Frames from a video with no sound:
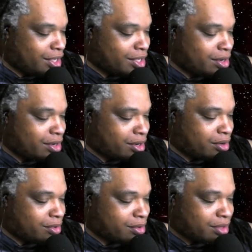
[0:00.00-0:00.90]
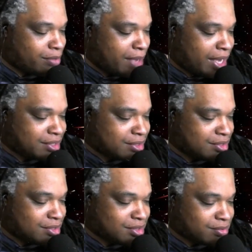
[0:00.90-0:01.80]
you know, the master
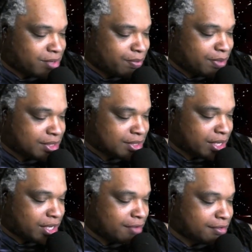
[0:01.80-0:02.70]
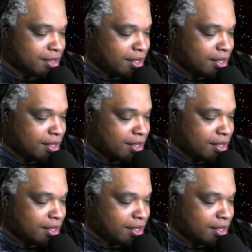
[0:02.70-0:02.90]
used to rape his slaves.